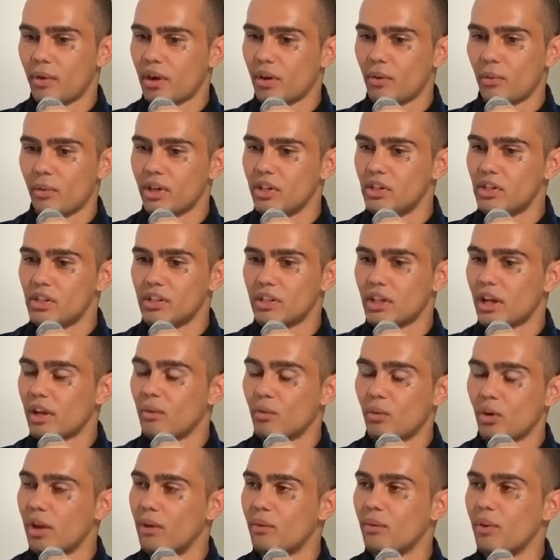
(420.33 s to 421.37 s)
we just started
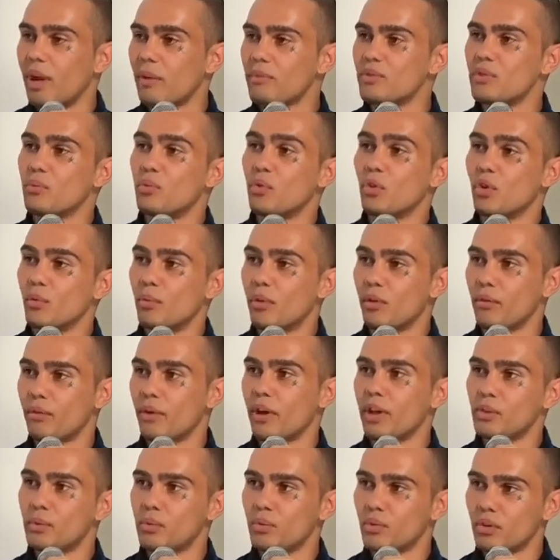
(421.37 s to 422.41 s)
writing raps and putting them on
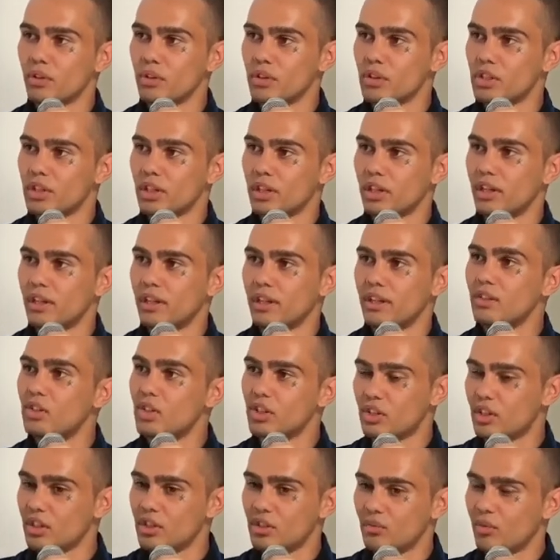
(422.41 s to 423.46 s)
Facebook and shit,
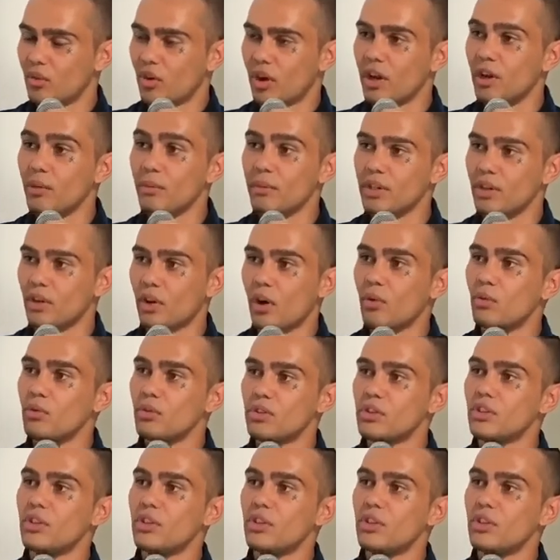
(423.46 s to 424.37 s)
just writing them in notes